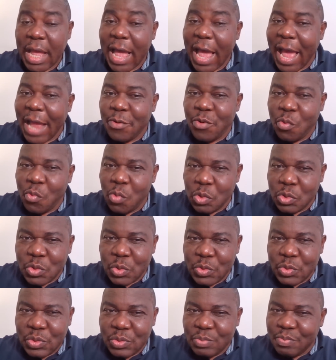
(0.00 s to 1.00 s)
I don't want
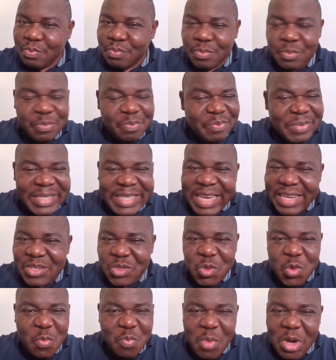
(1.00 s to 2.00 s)
to get
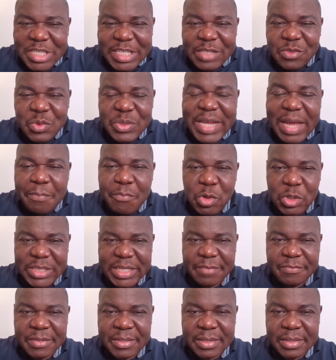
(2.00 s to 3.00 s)
too much into their
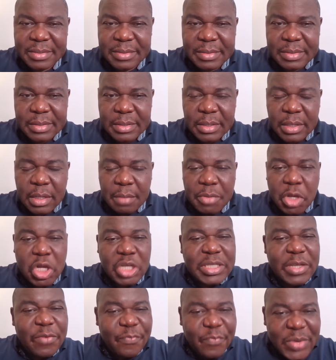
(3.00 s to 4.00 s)
motives,
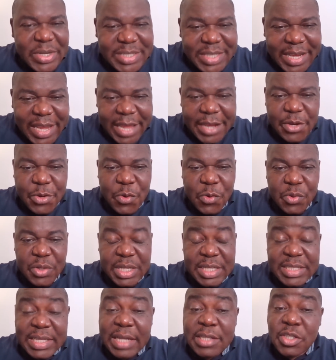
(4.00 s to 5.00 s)
because the first thing I know
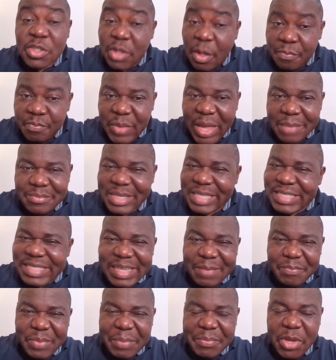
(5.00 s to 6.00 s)
is that sometimes it's
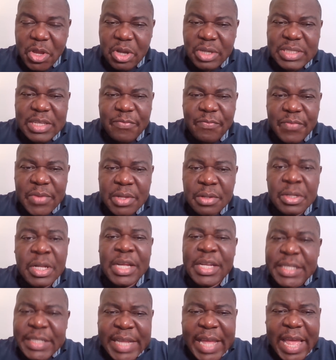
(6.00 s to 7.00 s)
simply because they feel
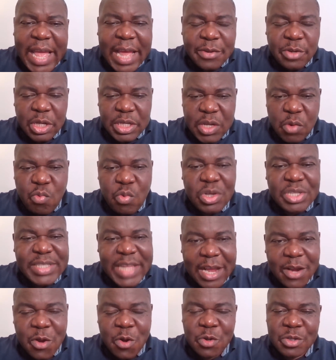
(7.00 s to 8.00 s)
they are not the ones
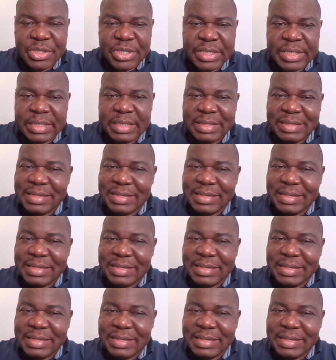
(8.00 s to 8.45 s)
that called it.